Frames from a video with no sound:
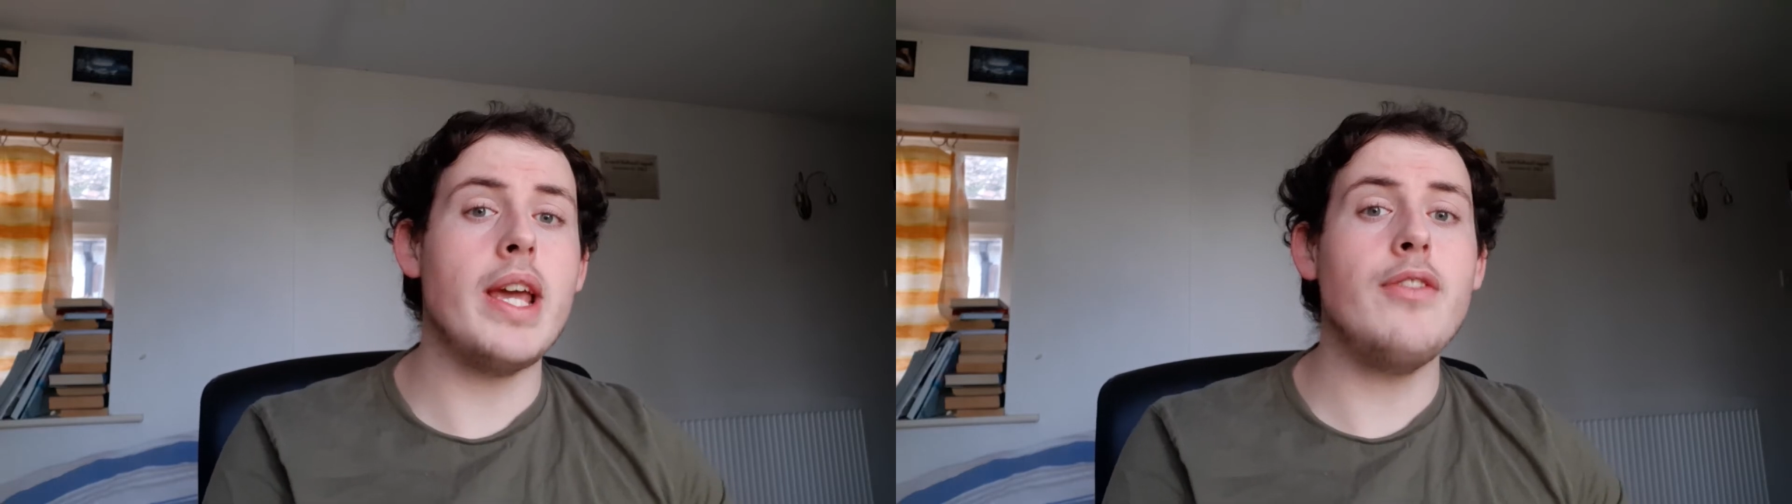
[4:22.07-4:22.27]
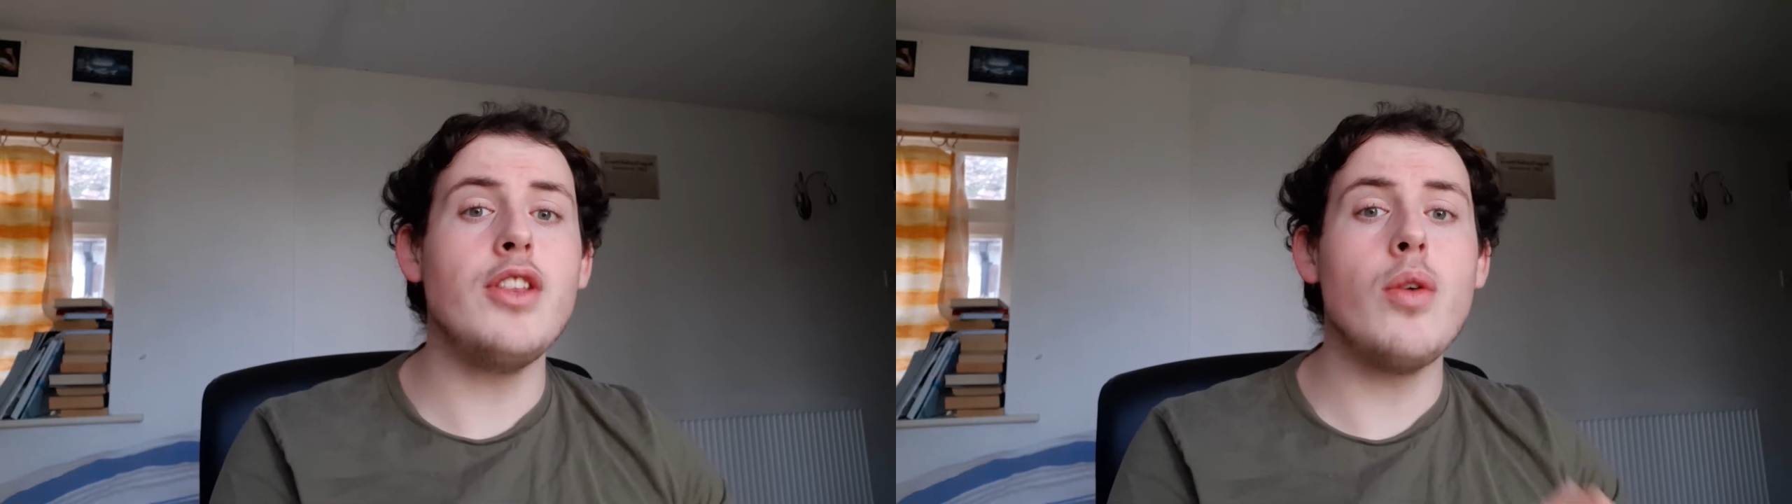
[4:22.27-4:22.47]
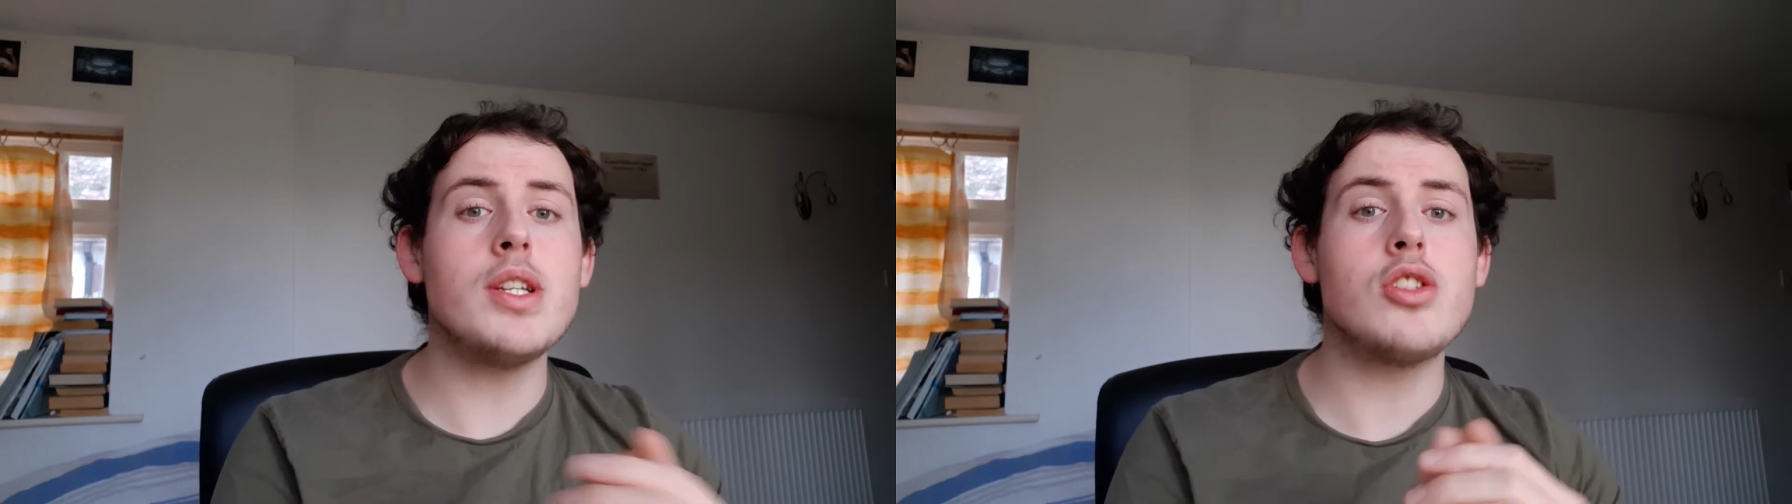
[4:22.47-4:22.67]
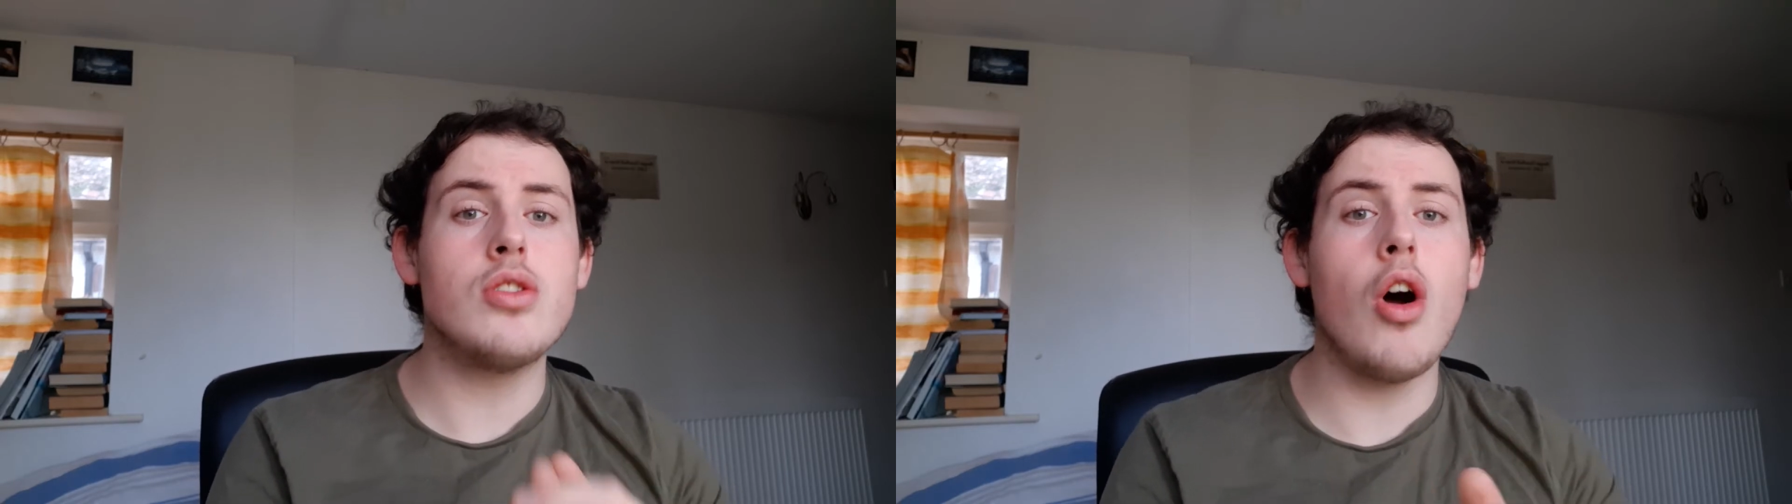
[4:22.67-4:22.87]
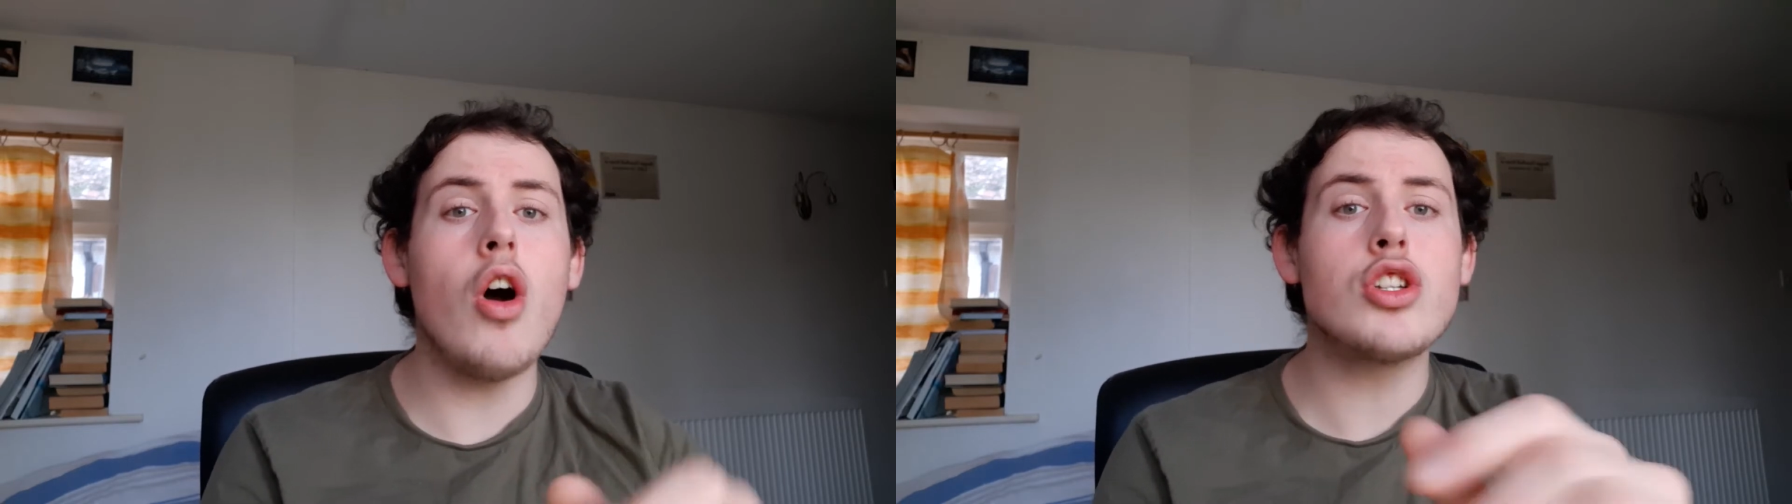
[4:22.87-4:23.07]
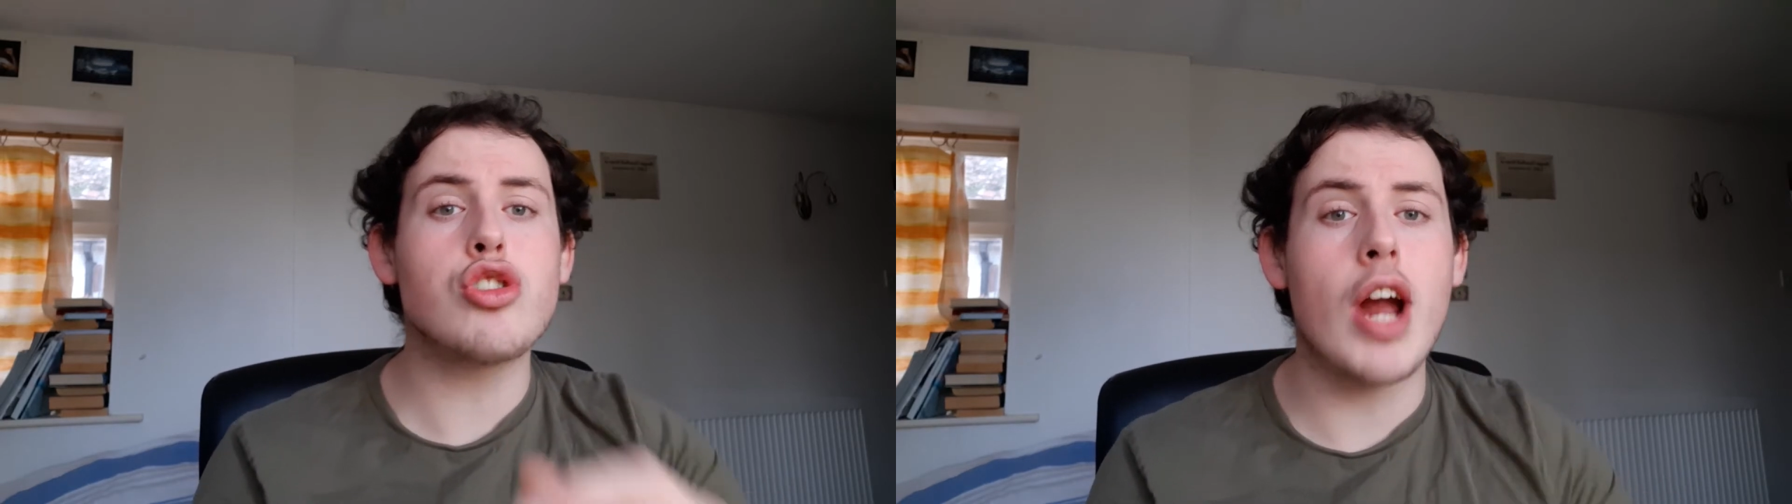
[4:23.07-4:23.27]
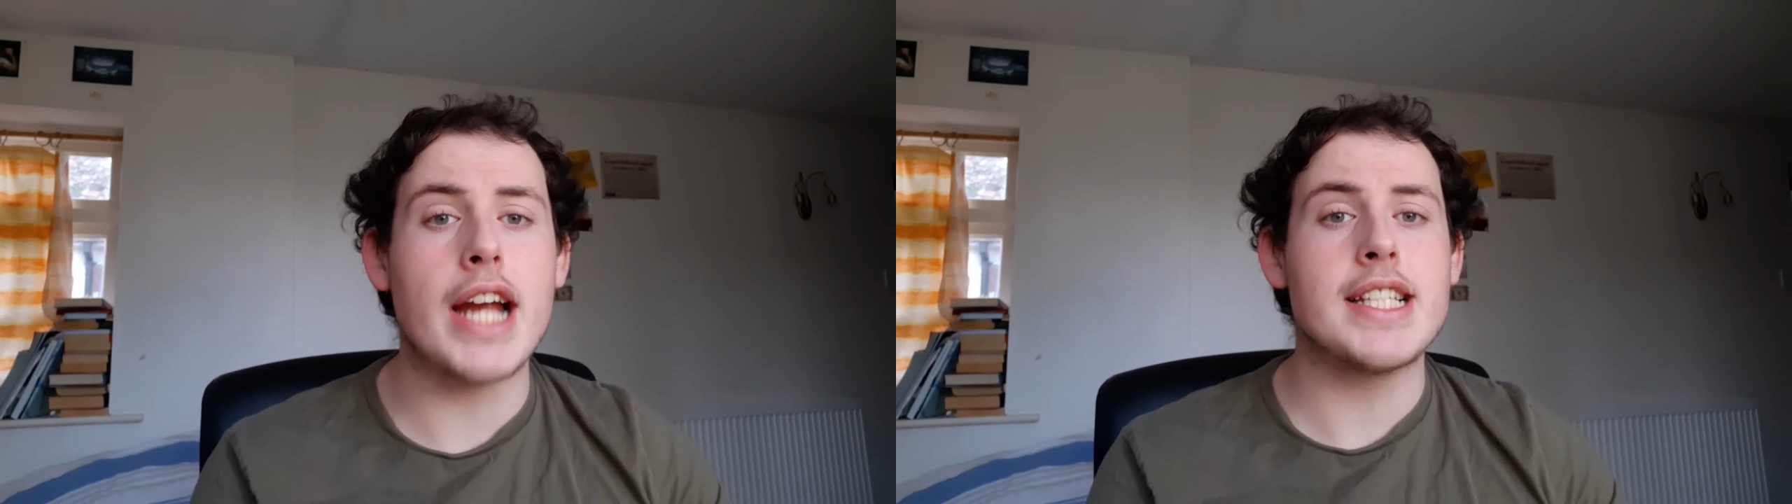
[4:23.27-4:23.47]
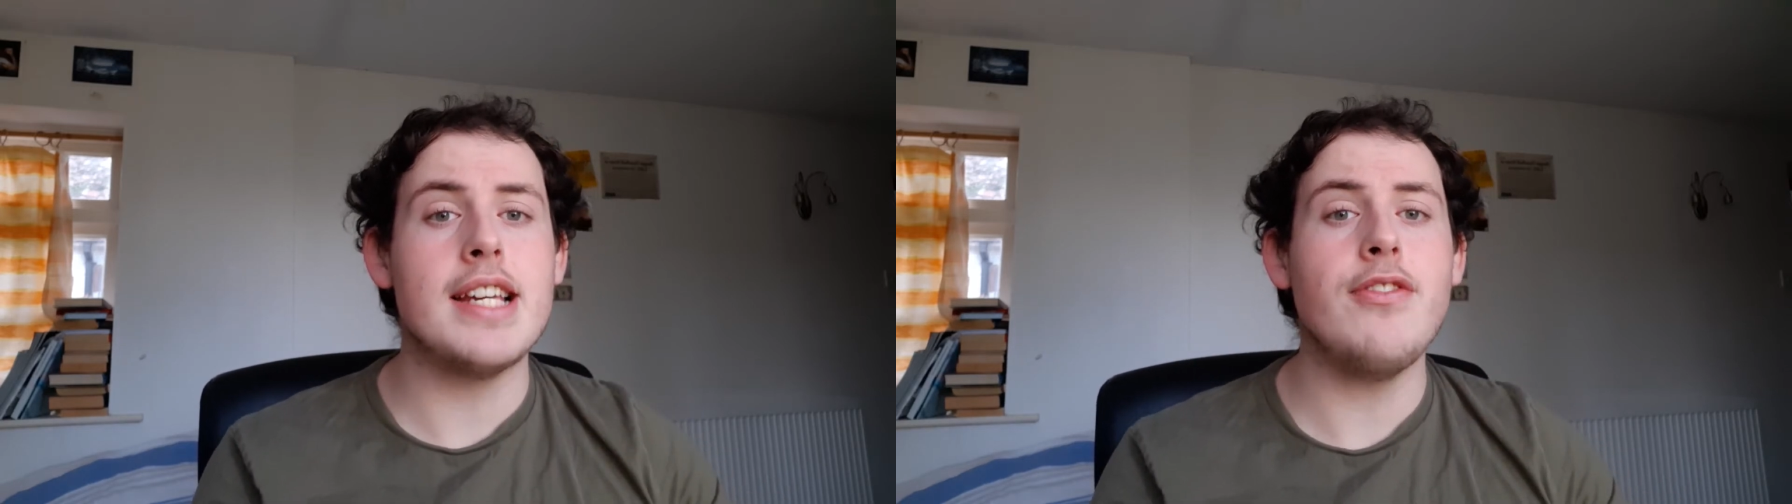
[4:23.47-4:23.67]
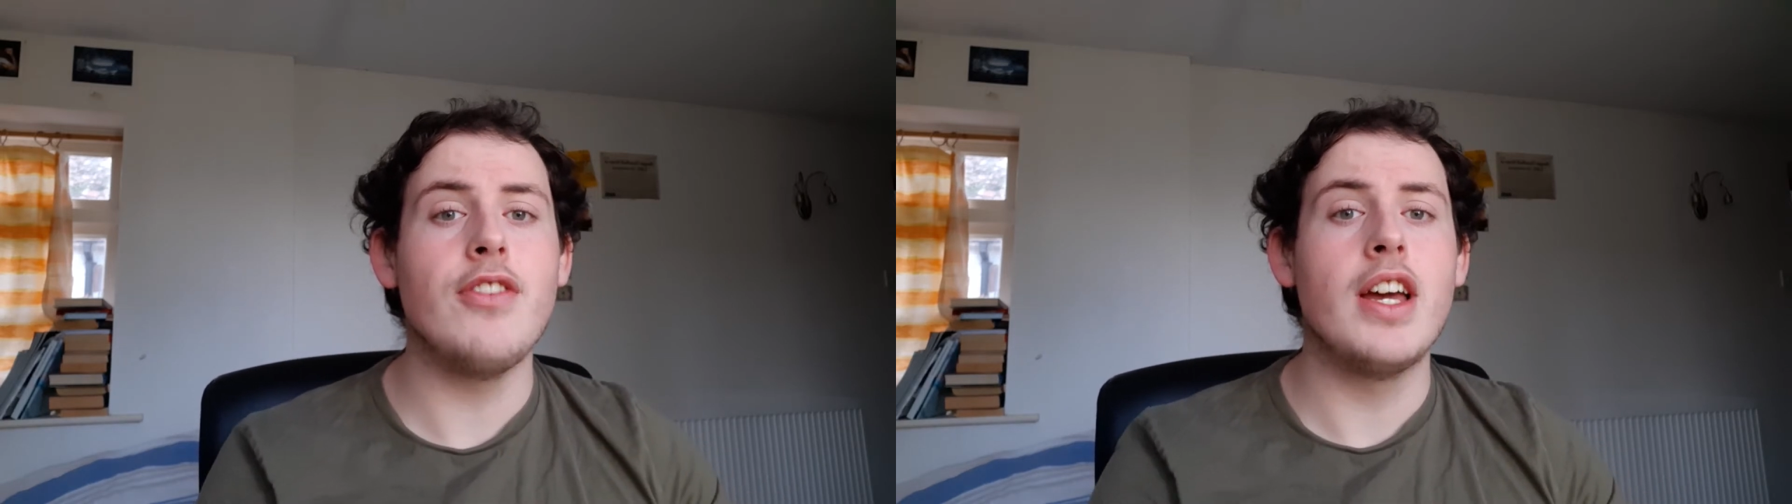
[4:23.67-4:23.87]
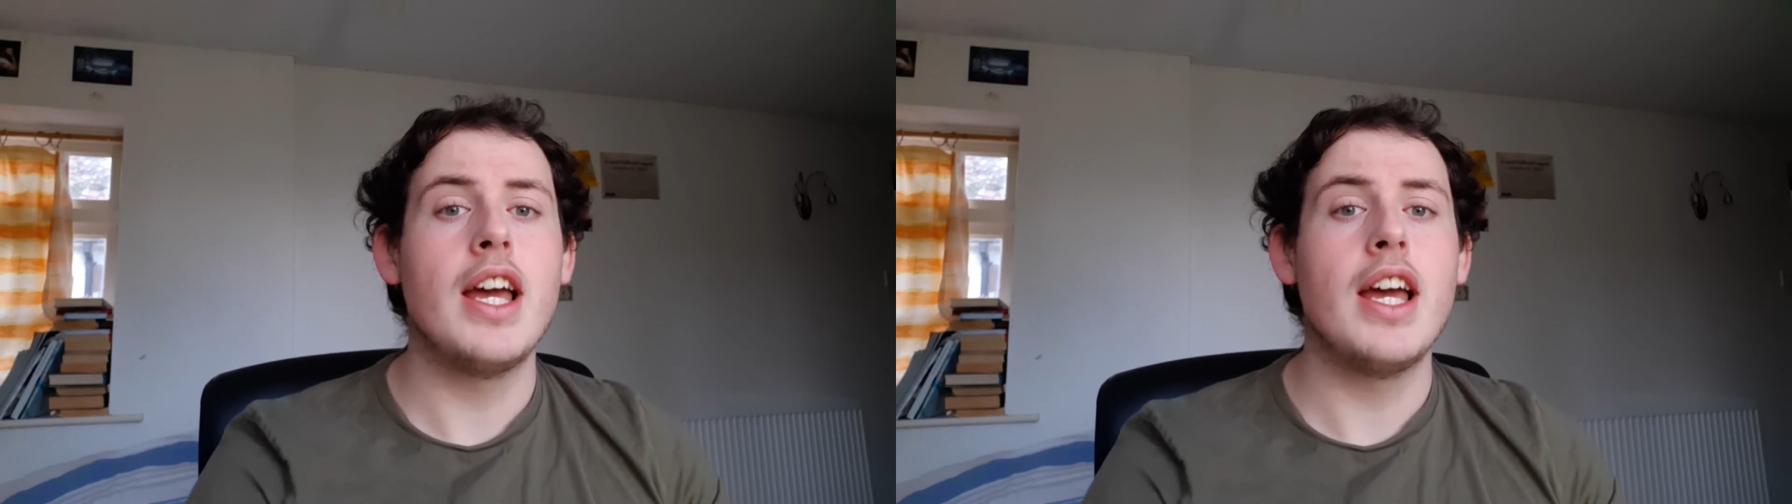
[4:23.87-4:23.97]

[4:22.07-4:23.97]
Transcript: even though it's not attractive.